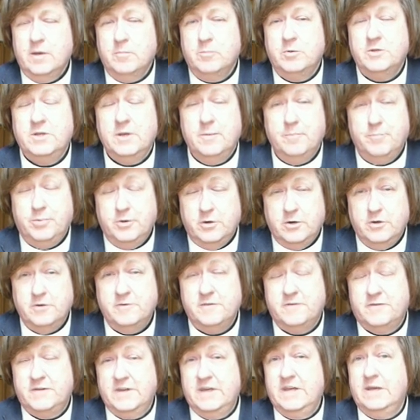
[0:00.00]
But the
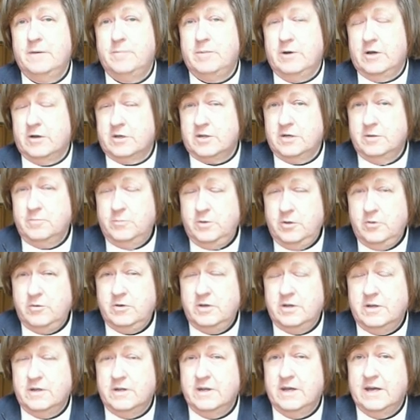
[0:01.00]
important thing about
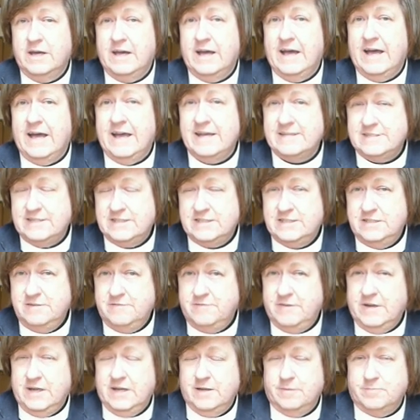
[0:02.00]
communion, as it
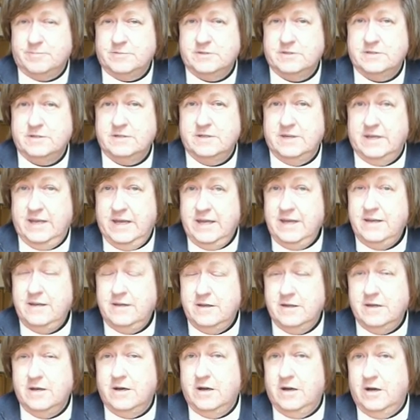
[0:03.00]
developed
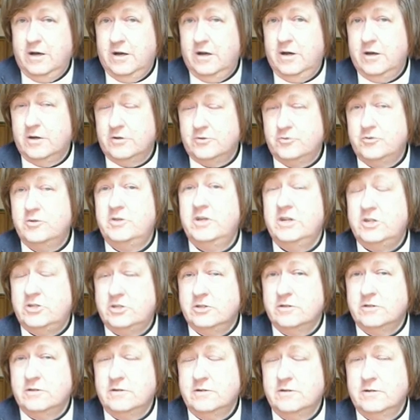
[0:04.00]
in our
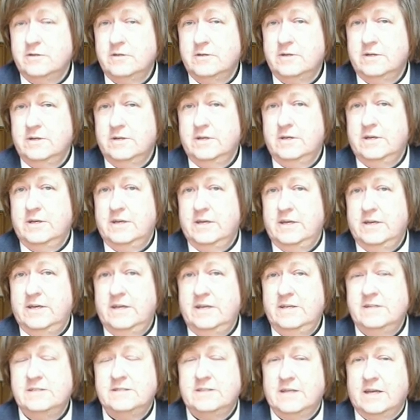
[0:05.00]
tradition,
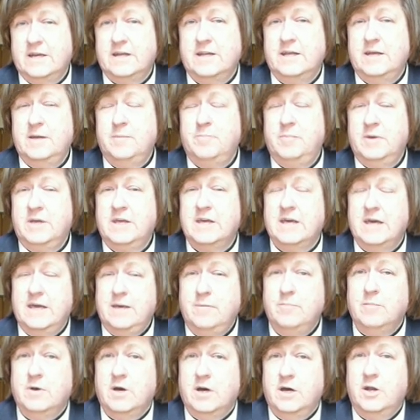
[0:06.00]
is that it
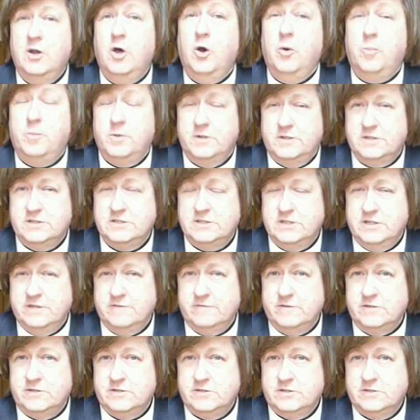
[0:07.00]
became an open
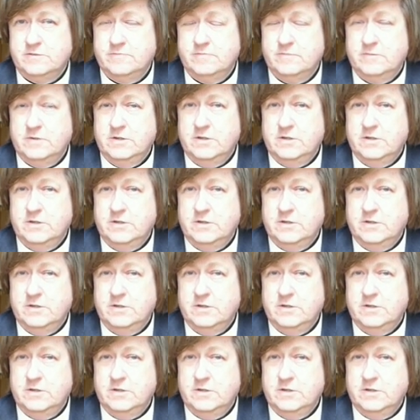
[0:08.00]
service.